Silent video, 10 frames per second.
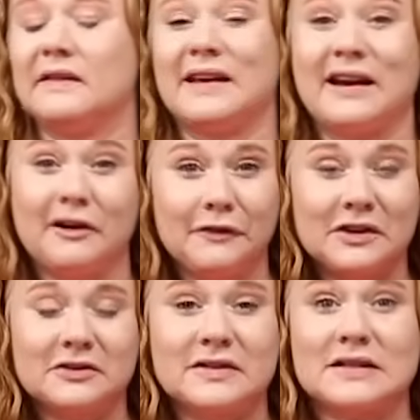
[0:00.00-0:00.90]
The air
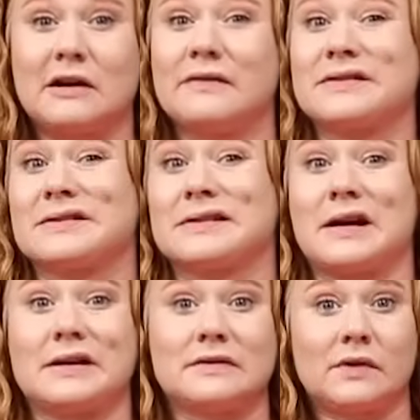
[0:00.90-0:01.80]
filter itself is the
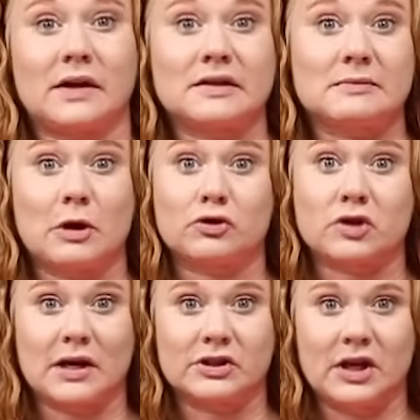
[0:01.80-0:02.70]
size of like a small
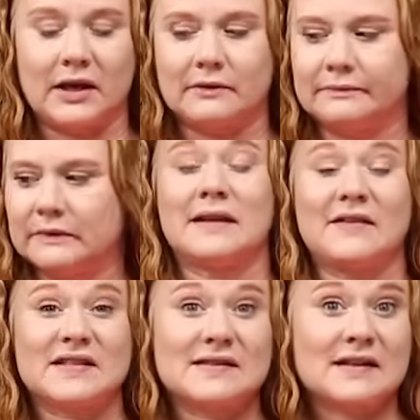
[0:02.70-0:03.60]
trash can.
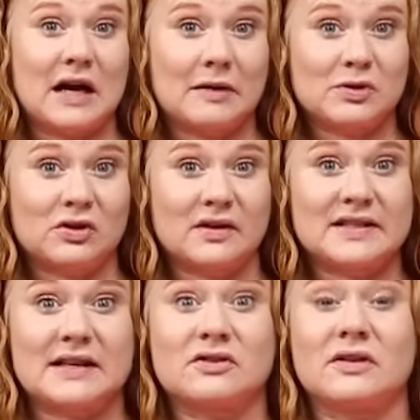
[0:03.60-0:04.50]
Now this is an optional
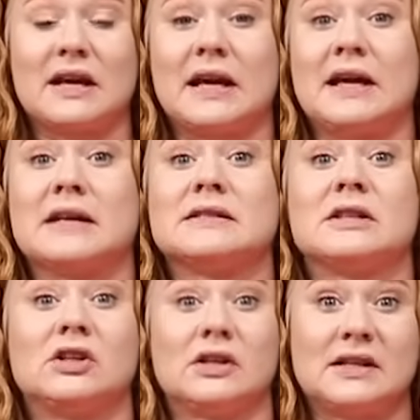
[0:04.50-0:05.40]
accessory and
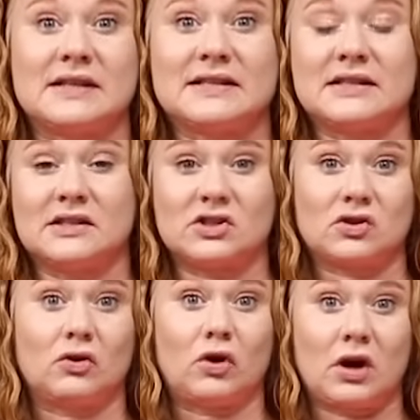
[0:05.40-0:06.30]
it is an
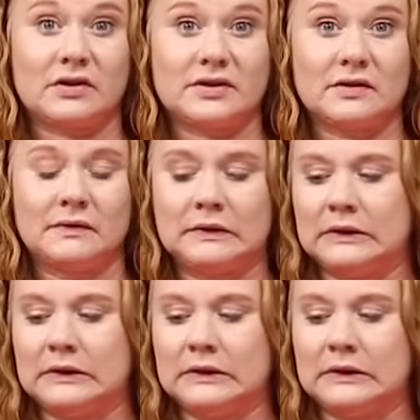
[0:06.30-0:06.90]
additional cost.